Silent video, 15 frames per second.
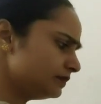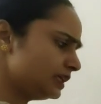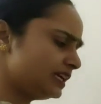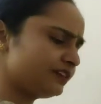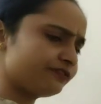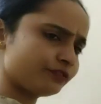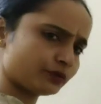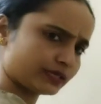
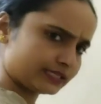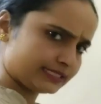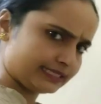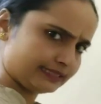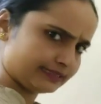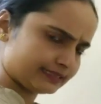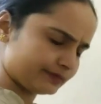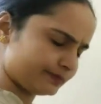if you can see
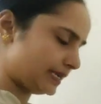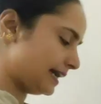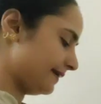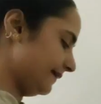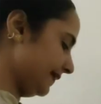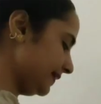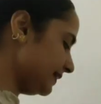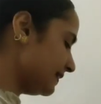the
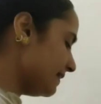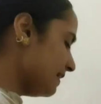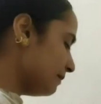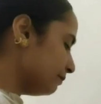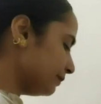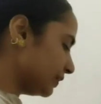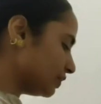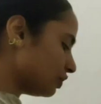similarity,
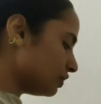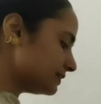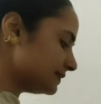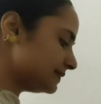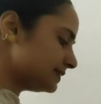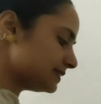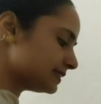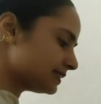because
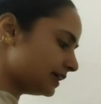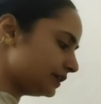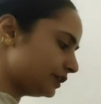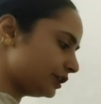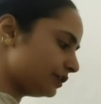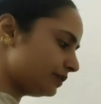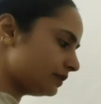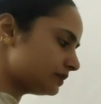it is
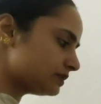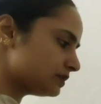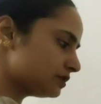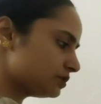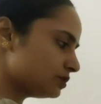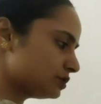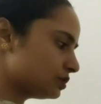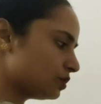continuous,
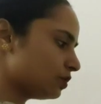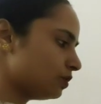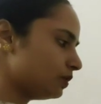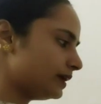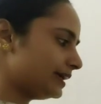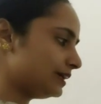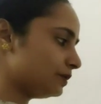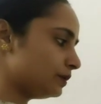so
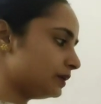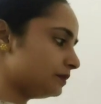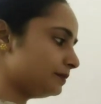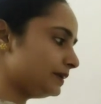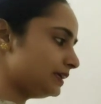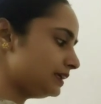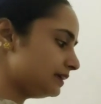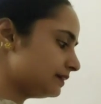it will
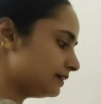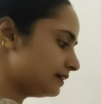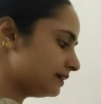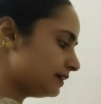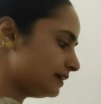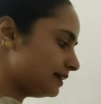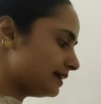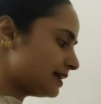be
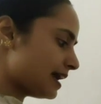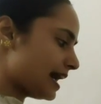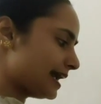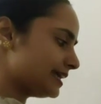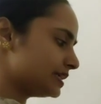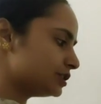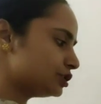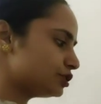
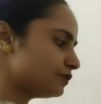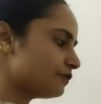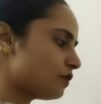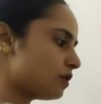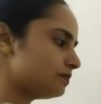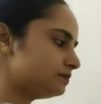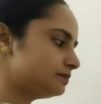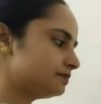ing
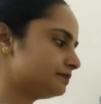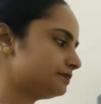form,